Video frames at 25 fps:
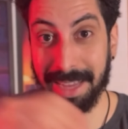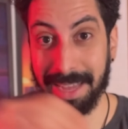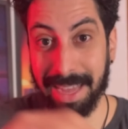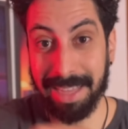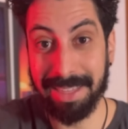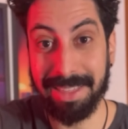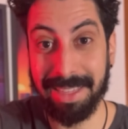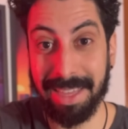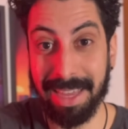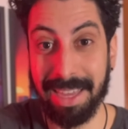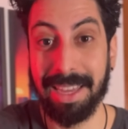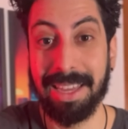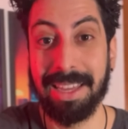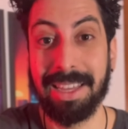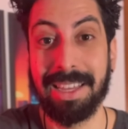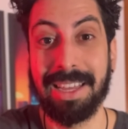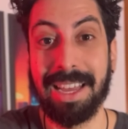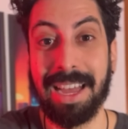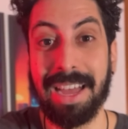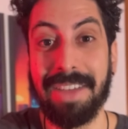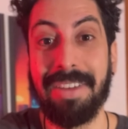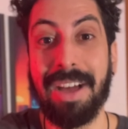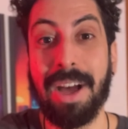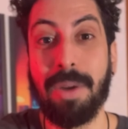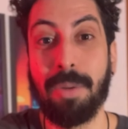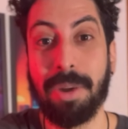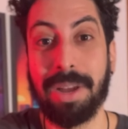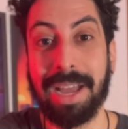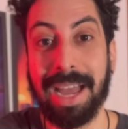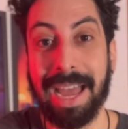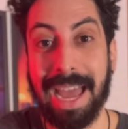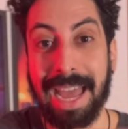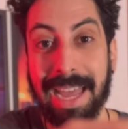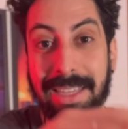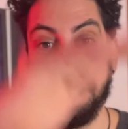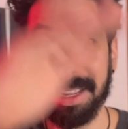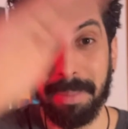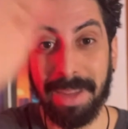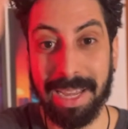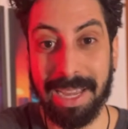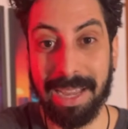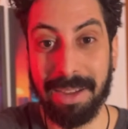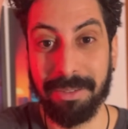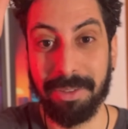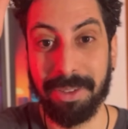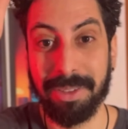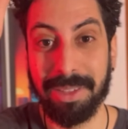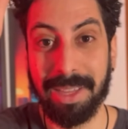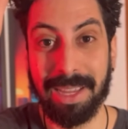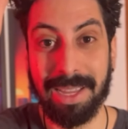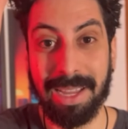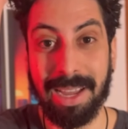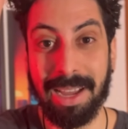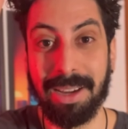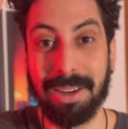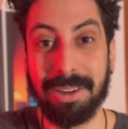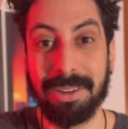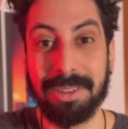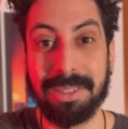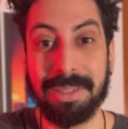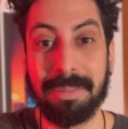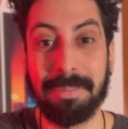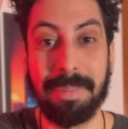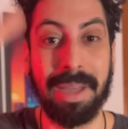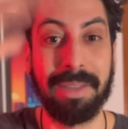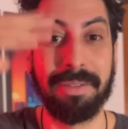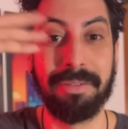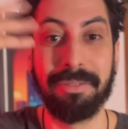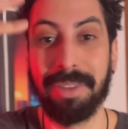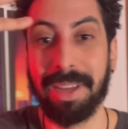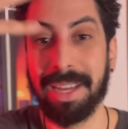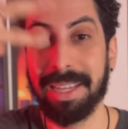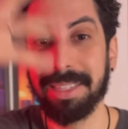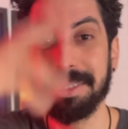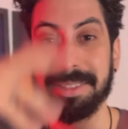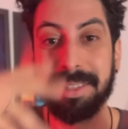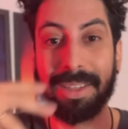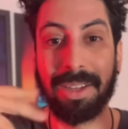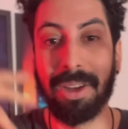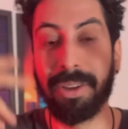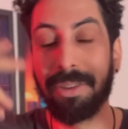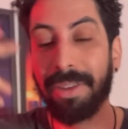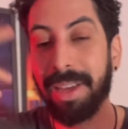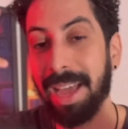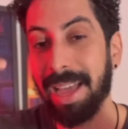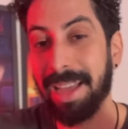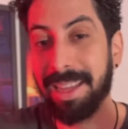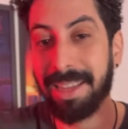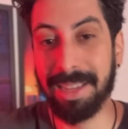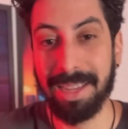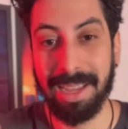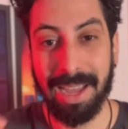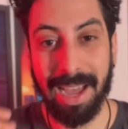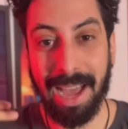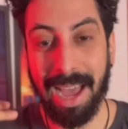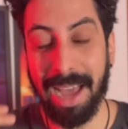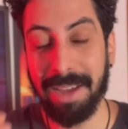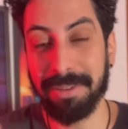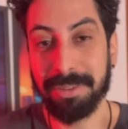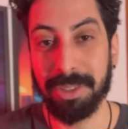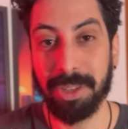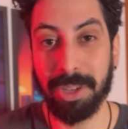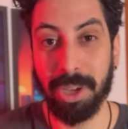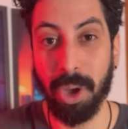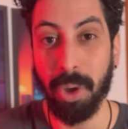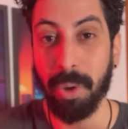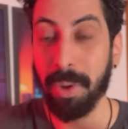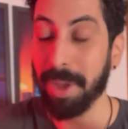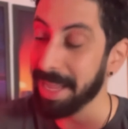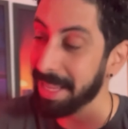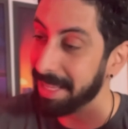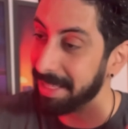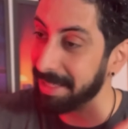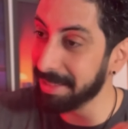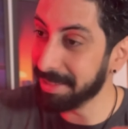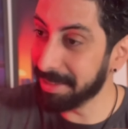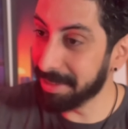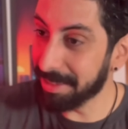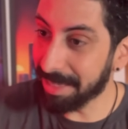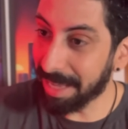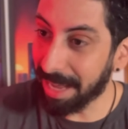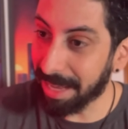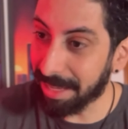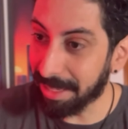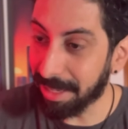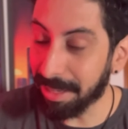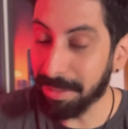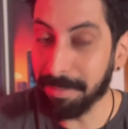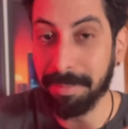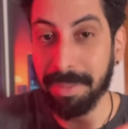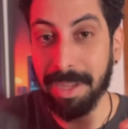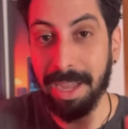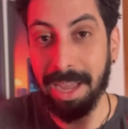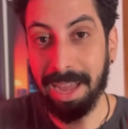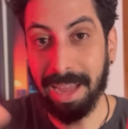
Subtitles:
And then if I want to animate everything else, my face and all that, I have to go in and set it.